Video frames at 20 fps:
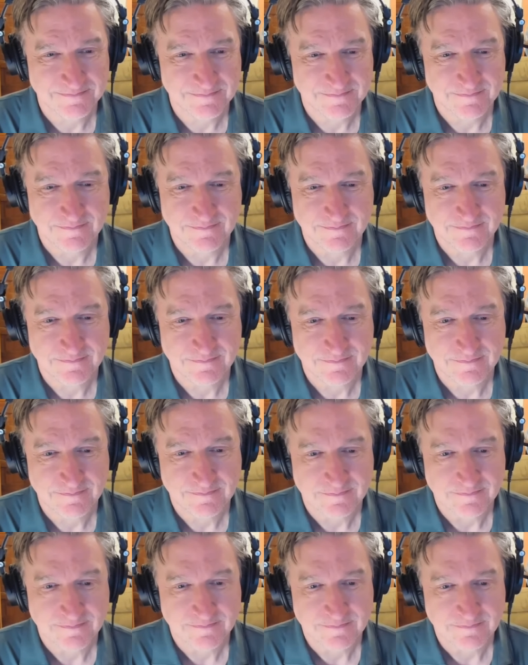
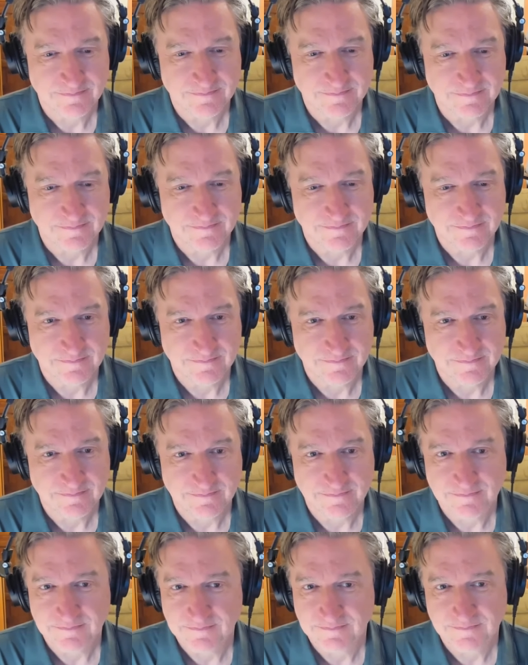
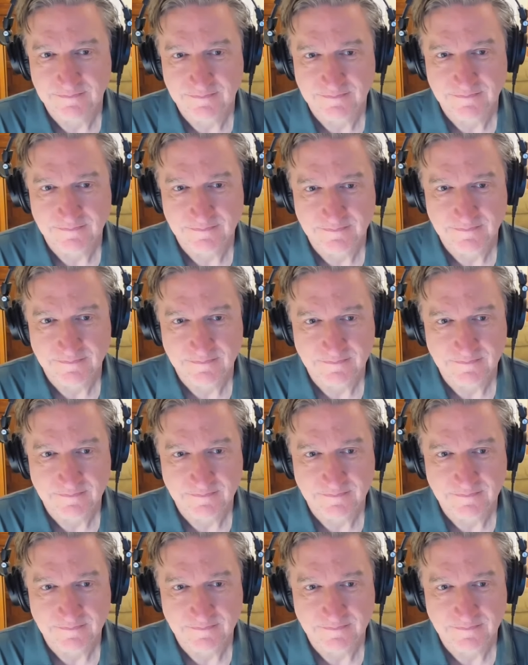(not speaking)